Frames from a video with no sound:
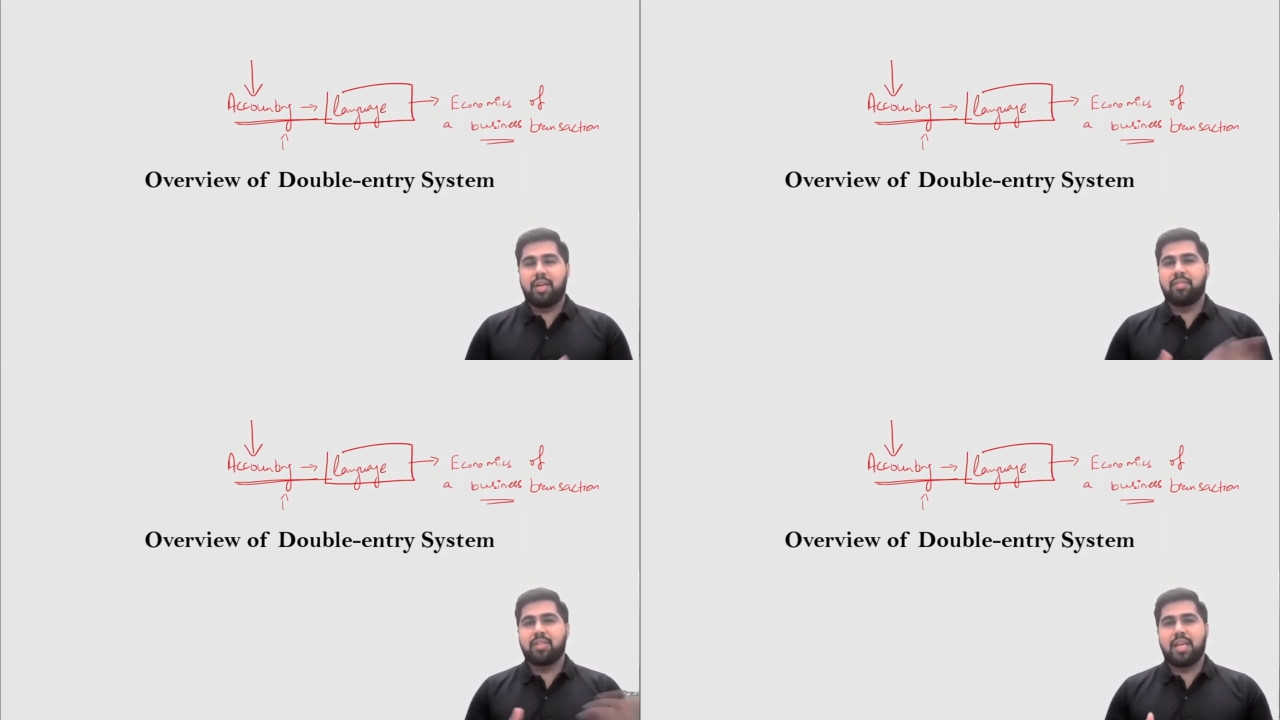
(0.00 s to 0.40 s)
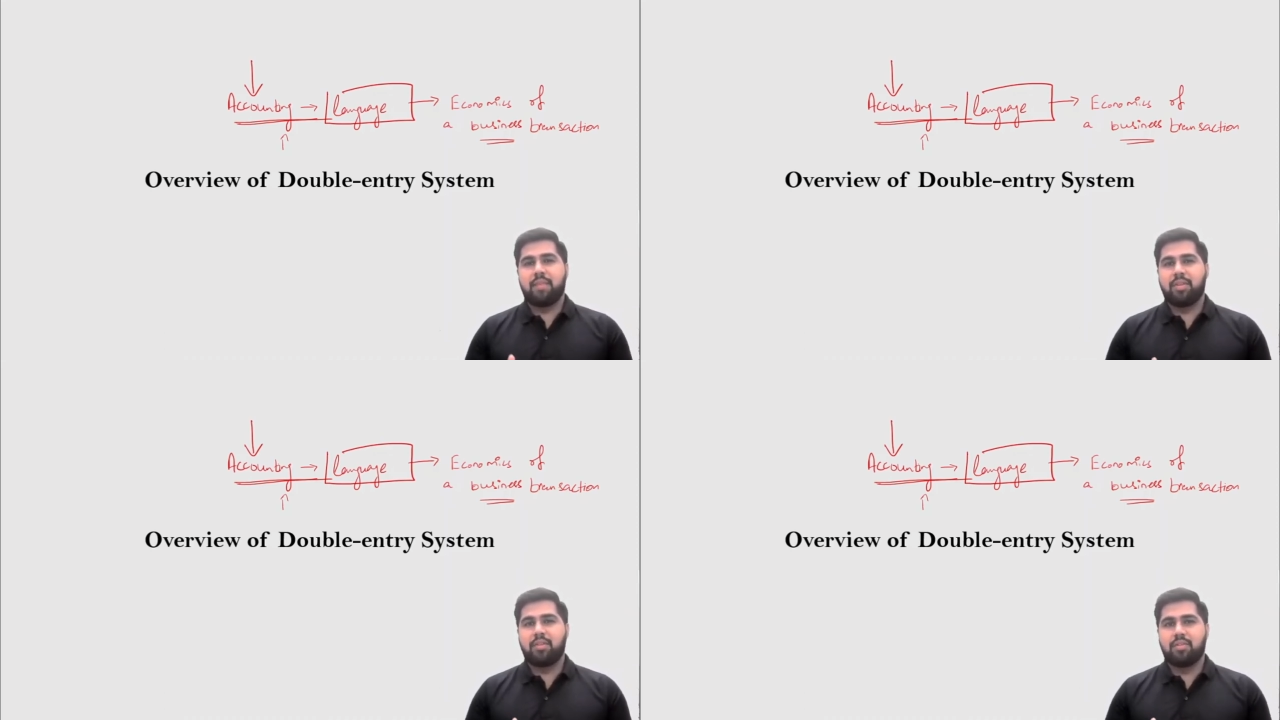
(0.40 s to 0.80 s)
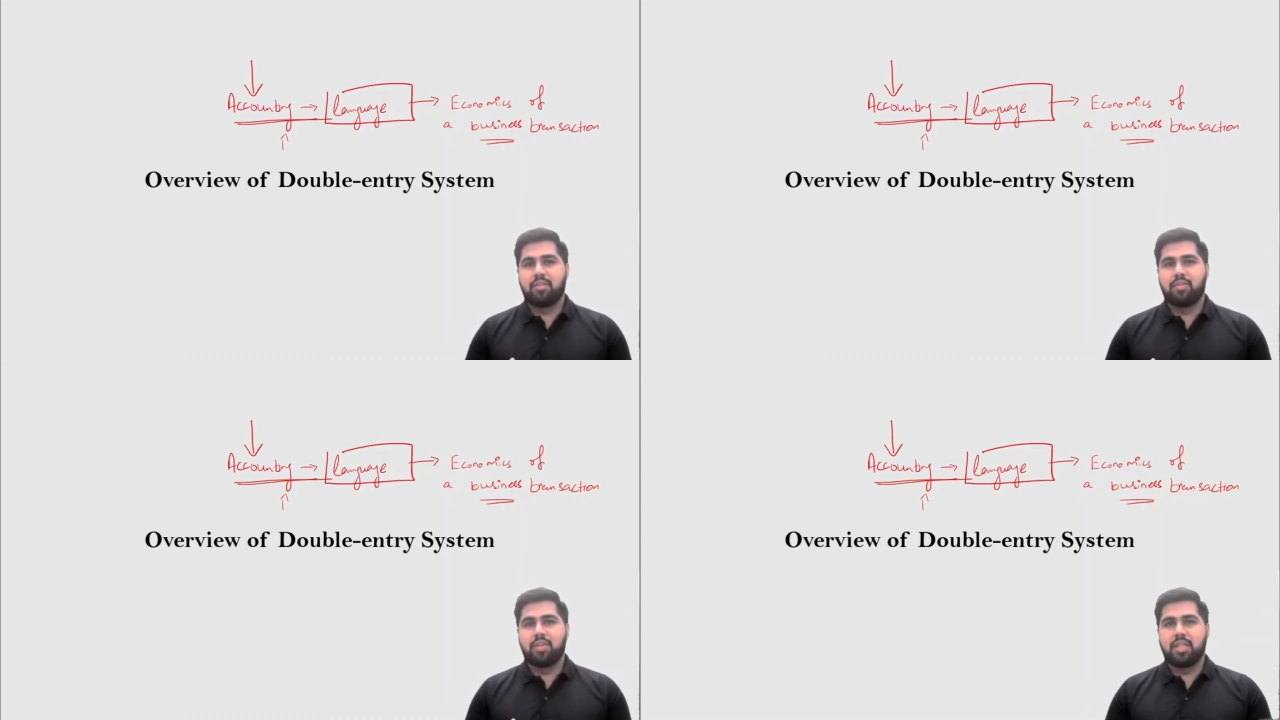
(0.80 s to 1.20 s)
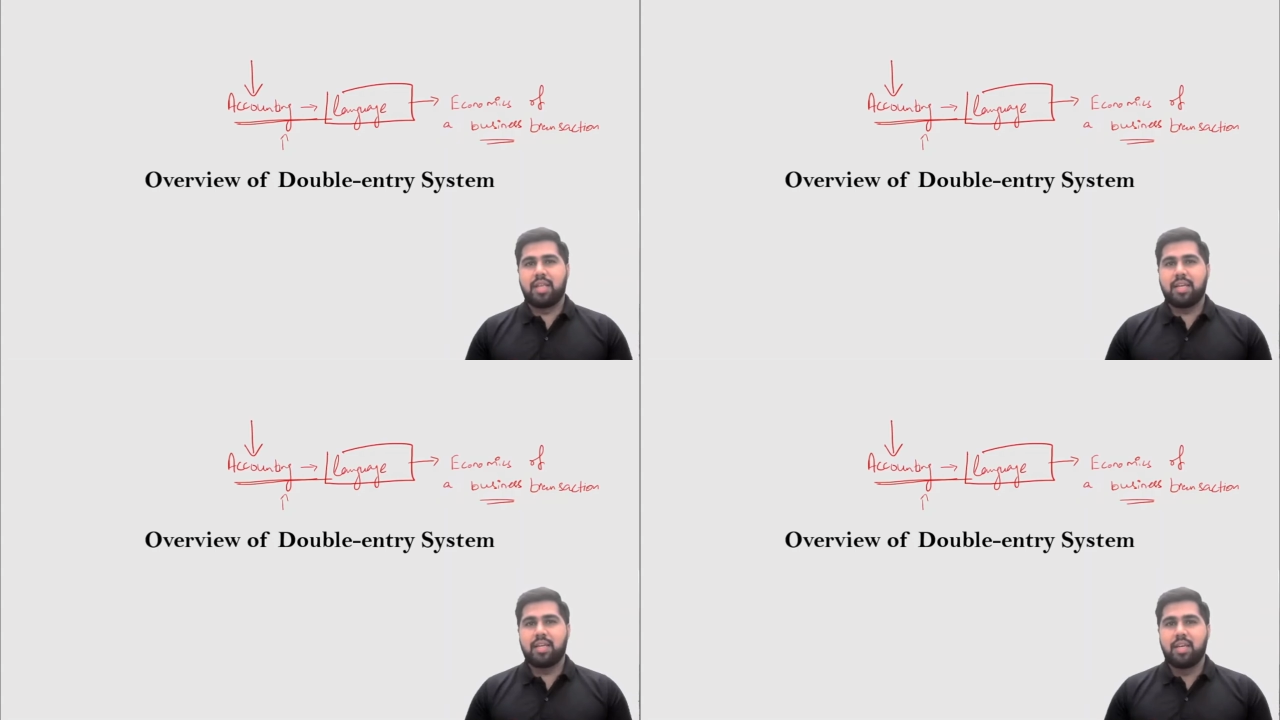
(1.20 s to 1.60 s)
Like for example, you've heard
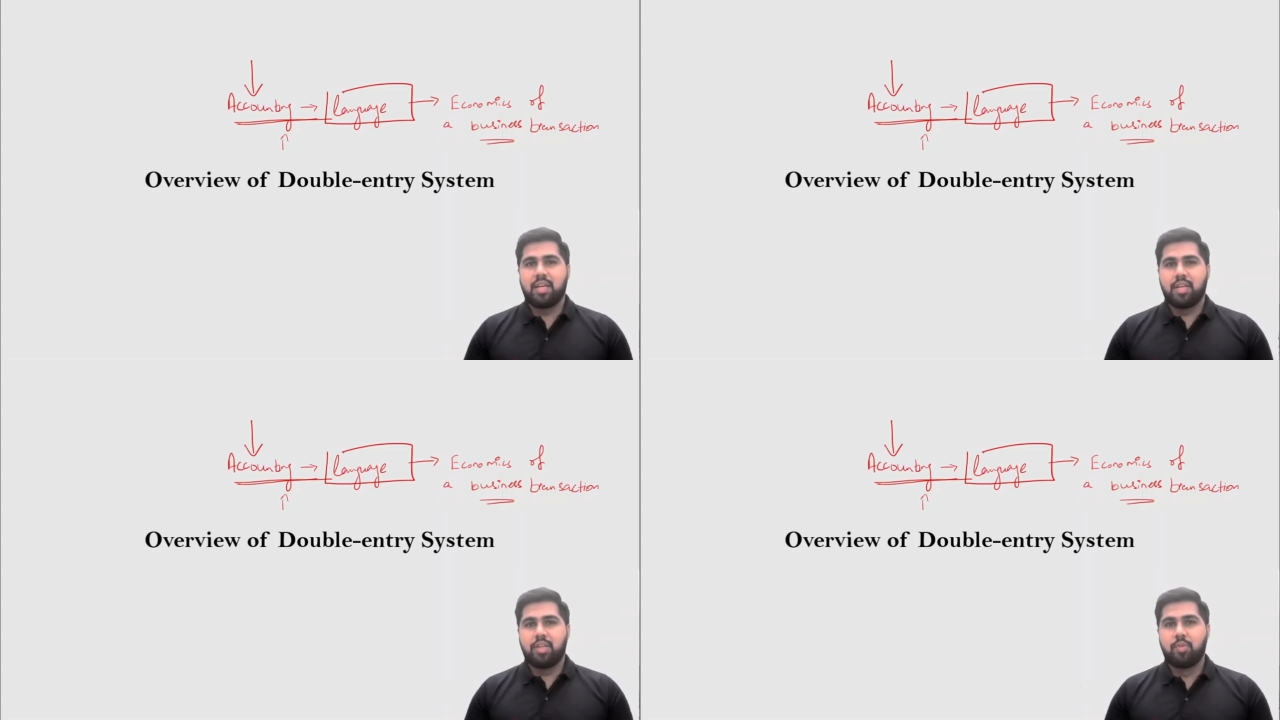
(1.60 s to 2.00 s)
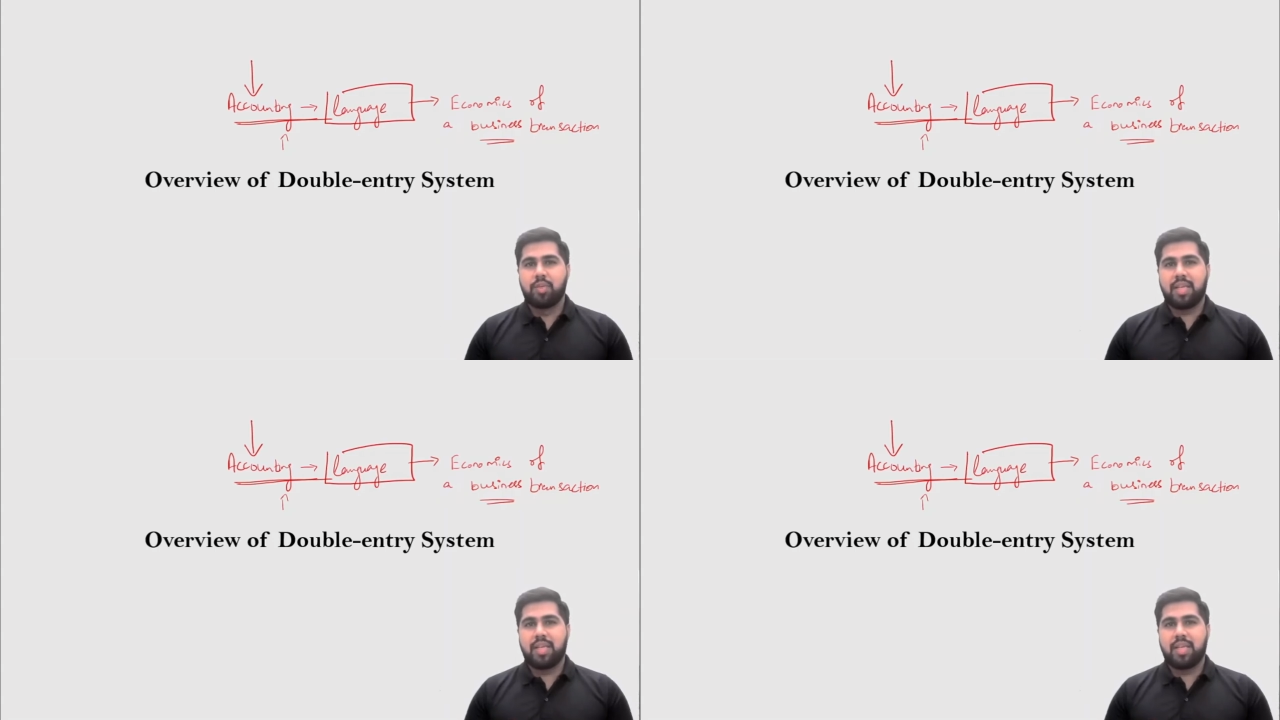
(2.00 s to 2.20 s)
that human